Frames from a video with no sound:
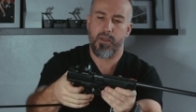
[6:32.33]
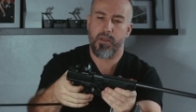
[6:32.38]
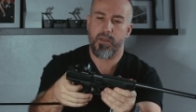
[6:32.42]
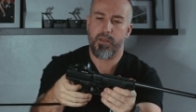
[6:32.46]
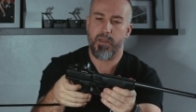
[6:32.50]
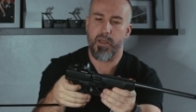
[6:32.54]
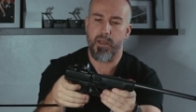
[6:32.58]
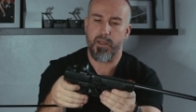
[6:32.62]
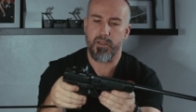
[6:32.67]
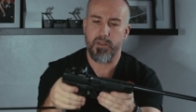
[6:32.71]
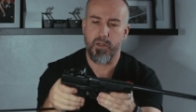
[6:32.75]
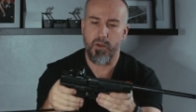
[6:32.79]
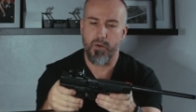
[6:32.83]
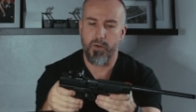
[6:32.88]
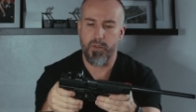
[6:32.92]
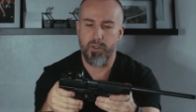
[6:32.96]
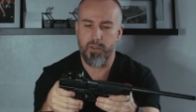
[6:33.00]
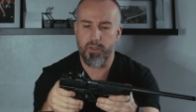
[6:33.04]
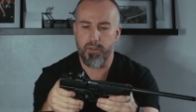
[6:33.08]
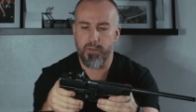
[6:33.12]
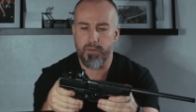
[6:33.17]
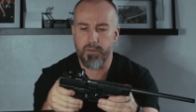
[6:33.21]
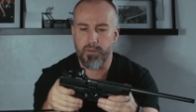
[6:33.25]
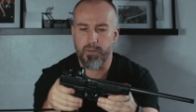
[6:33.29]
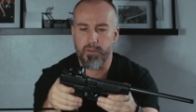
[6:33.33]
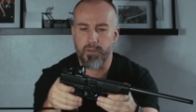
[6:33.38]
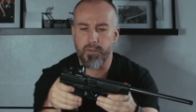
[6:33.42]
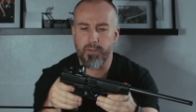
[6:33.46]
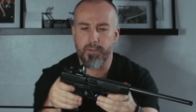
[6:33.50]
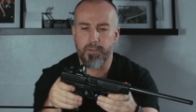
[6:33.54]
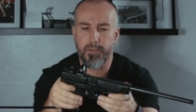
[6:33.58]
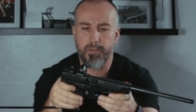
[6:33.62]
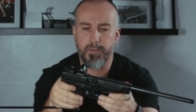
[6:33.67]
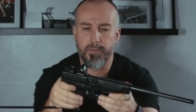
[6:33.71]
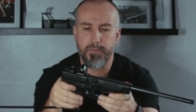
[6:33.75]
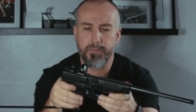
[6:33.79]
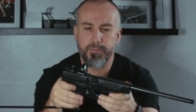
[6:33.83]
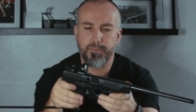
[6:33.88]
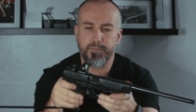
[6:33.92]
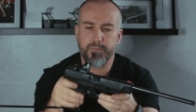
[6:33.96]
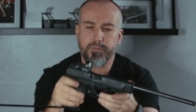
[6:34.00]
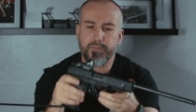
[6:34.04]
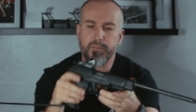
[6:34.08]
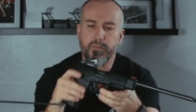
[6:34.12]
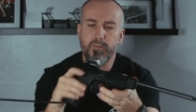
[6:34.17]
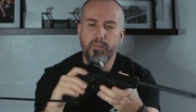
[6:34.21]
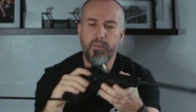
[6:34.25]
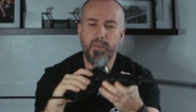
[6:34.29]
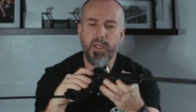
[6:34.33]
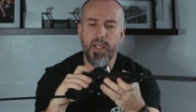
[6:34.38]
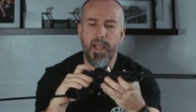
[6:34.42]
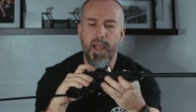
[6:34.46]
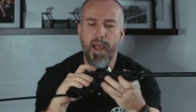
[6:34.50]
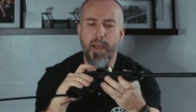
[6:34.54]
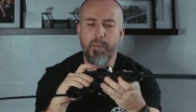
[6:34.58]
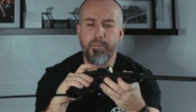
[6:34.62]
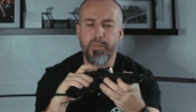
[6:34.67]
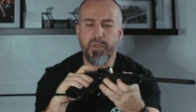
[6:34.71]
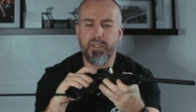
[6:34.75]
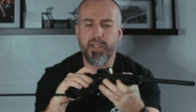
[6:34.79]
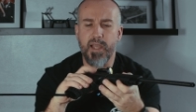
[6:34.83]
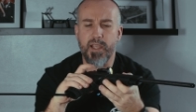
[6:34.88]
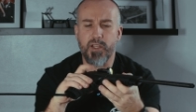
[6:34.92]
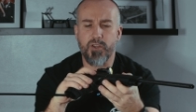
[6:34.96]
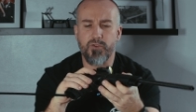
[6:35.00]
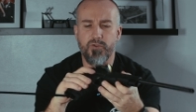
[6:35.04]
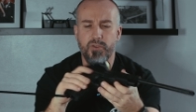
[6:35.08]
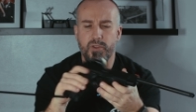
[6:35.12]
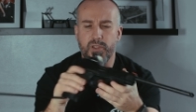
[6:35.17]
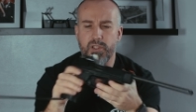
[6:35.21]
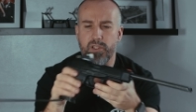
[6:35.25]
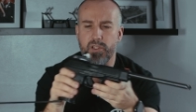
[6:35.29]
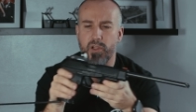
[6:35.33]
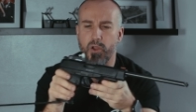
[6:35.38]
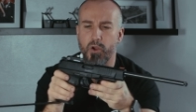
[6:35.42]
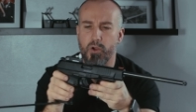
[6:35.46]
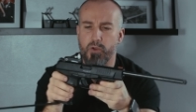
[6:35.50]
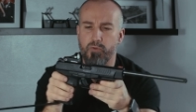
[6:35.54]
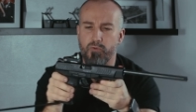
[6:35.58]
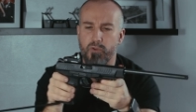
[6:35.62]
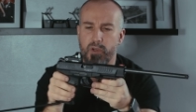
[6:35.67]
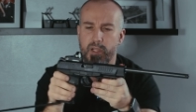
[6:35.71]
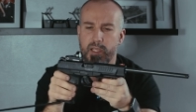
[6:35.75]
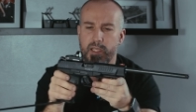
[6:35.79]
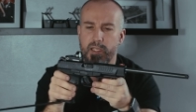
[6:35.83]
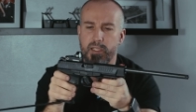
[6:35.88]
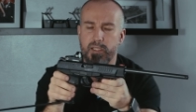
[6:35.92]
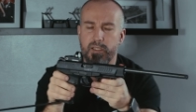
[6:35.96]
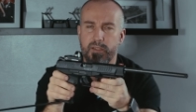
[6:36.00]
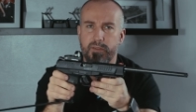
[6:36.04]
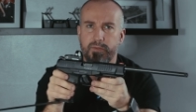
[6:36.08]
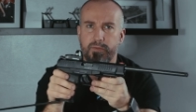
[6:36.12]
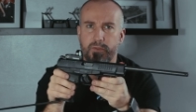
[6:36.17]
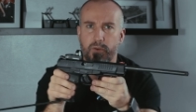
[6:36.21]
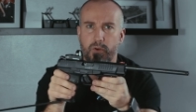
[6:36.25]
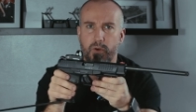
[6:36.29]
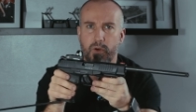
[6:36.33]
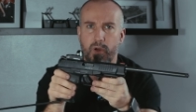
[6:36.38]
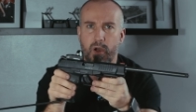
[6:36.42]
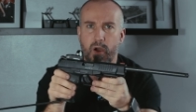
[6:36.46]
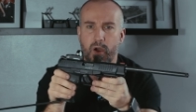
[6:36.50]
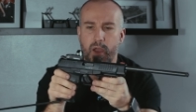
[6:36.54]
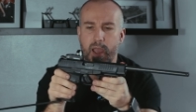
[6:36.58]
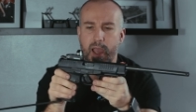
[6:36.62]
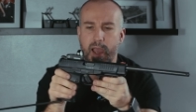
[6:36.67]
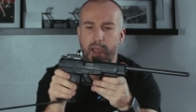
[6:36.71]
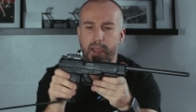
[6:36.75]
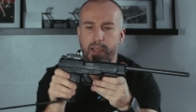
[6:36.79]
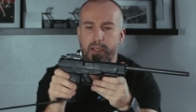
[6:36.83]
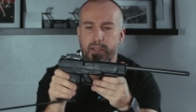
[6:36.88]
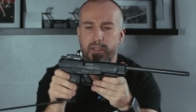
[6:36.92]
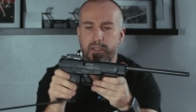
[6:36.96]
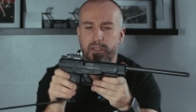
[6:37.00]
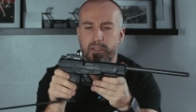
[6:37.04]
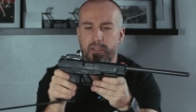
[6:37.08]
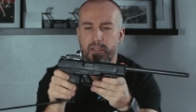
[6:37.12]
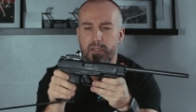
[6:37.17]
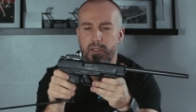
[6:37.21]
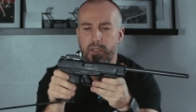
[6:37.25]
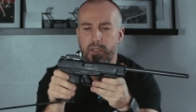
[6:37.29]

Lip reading: Yeah, it's nice. Ambidextrous slide release for IAs,